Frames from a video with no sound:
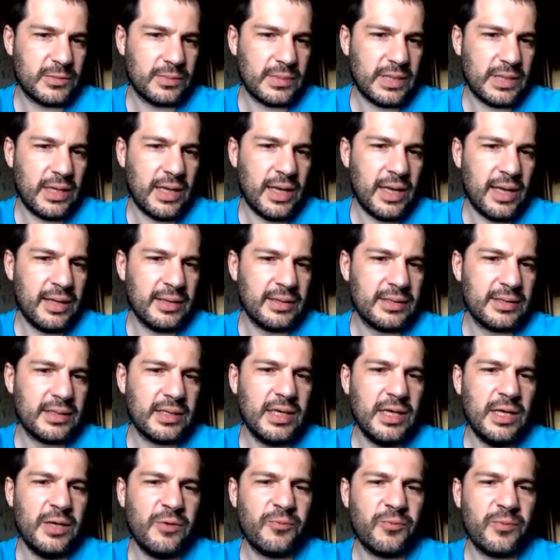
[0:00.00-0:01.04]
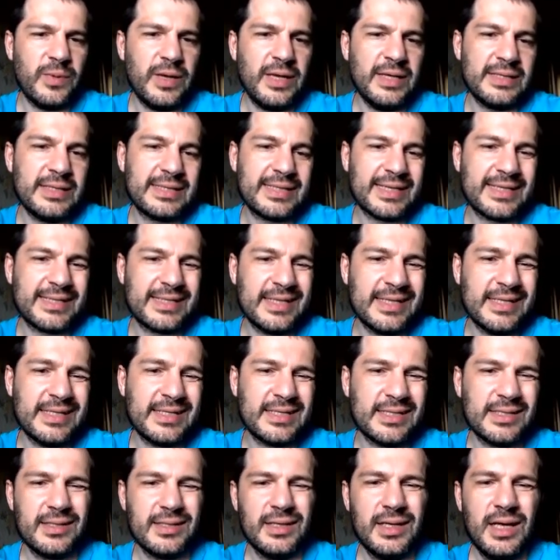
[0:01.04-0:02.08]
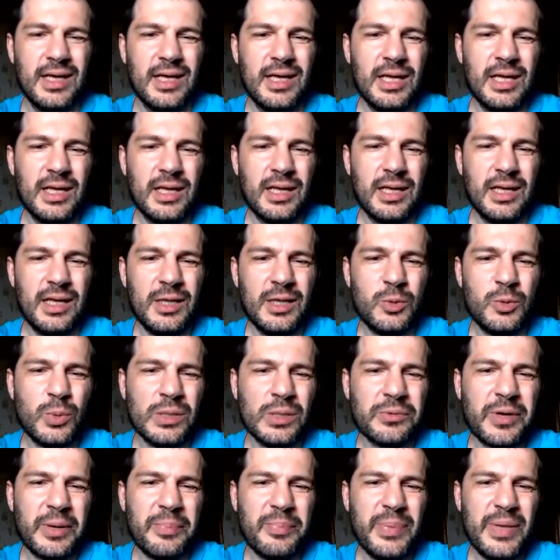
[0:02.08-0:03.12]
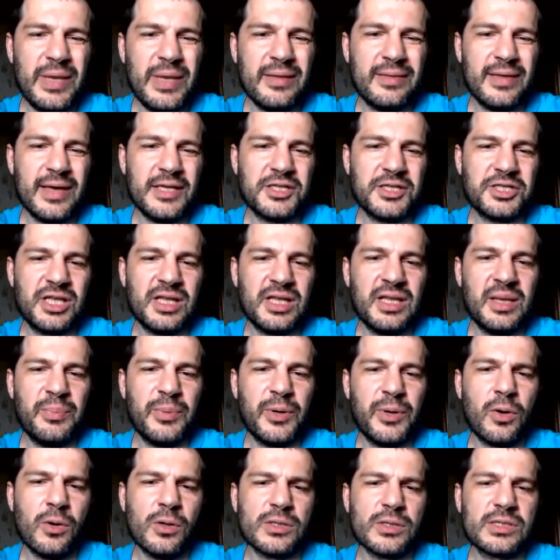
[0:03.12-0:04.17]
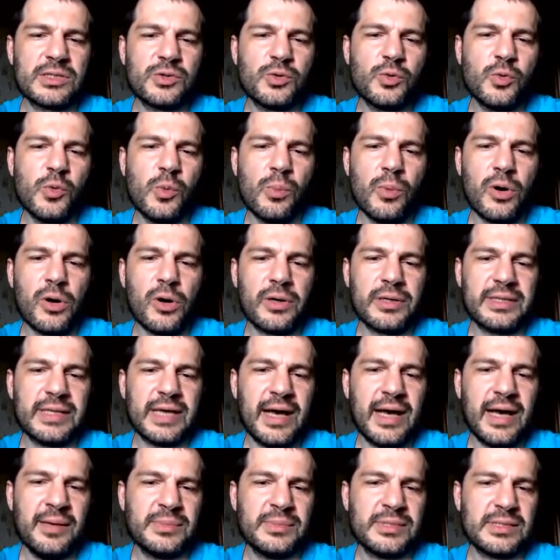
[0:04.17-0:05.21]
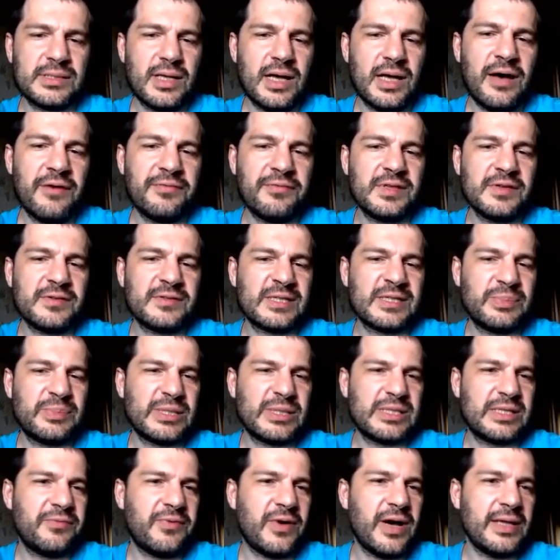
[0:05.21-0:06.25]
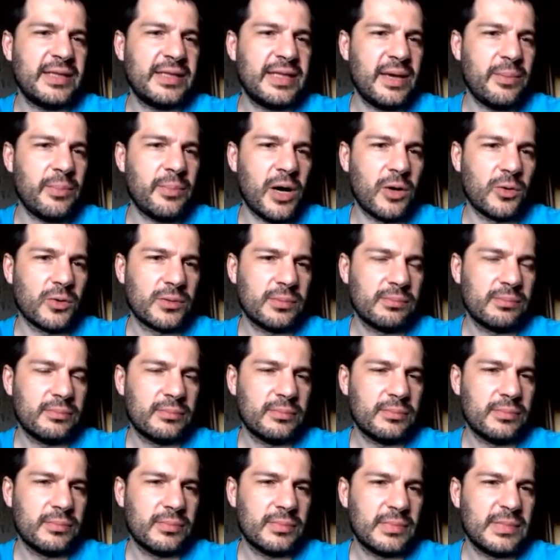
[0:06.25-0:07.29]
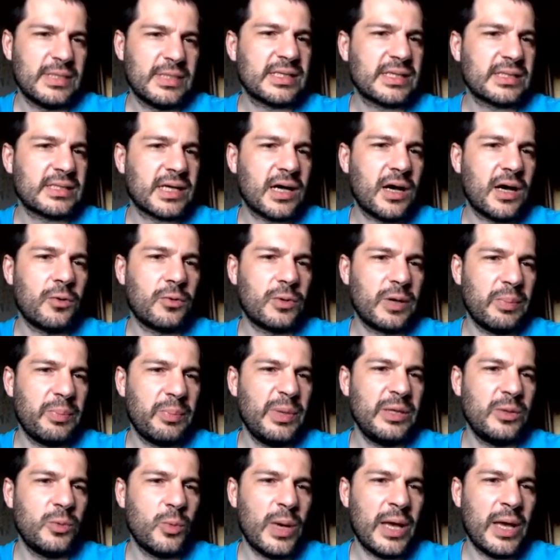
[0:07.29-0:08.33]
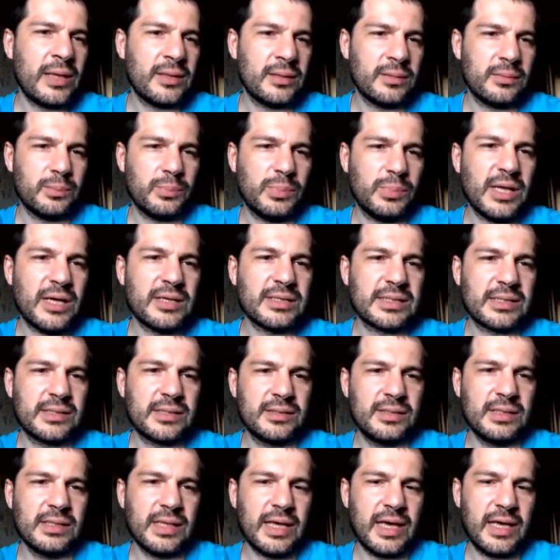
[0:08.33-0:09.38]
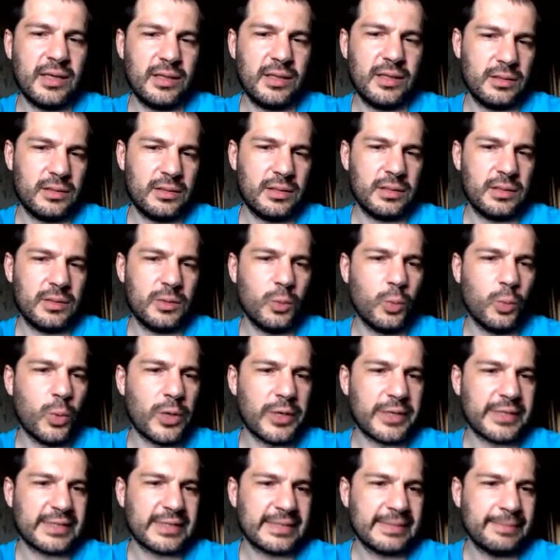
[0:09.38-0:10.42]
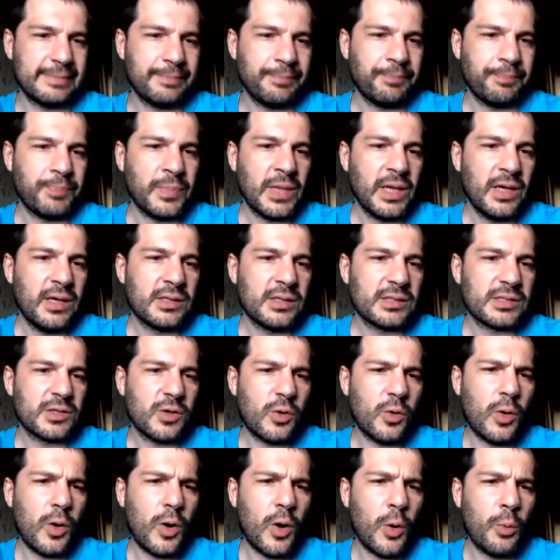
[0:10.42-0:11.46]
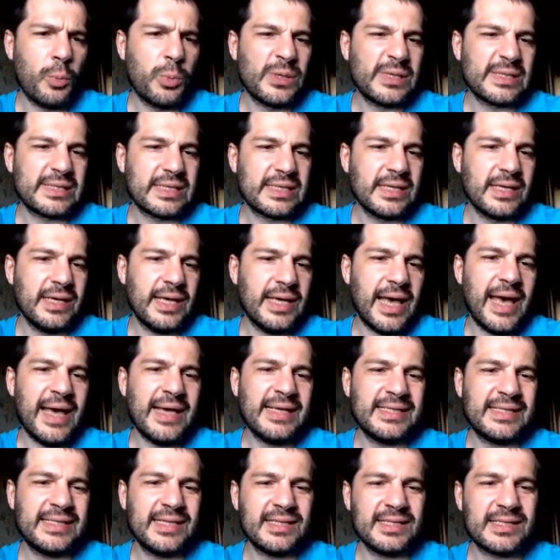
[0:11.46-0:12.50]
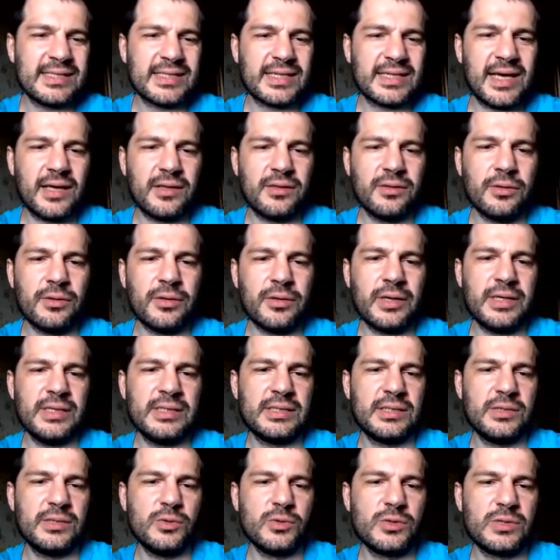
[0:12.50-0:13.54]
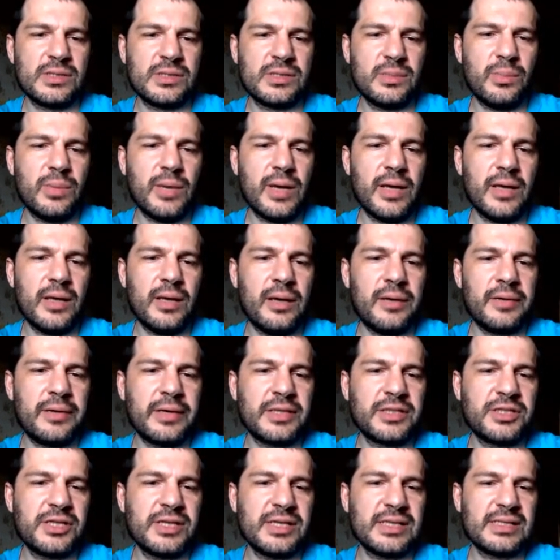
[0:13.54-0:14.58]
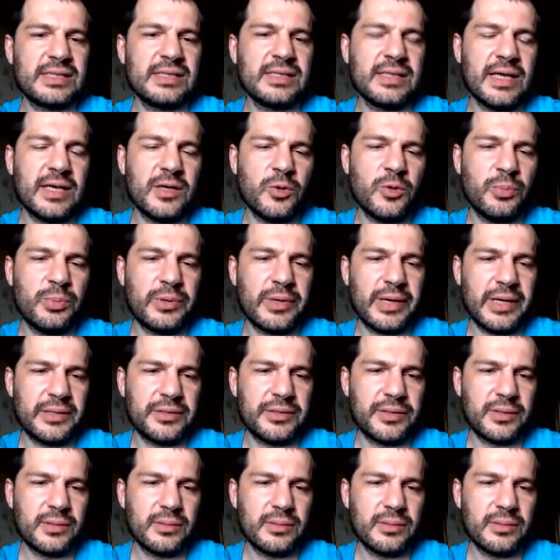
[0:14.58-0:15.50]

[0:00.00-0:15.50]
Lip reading: and if it succeeds, it will repeat HTTP calls 2 more times after specified timeout. This is how repeat when plus delay works. So obviously, async scheduler is used by RxJS delay operator.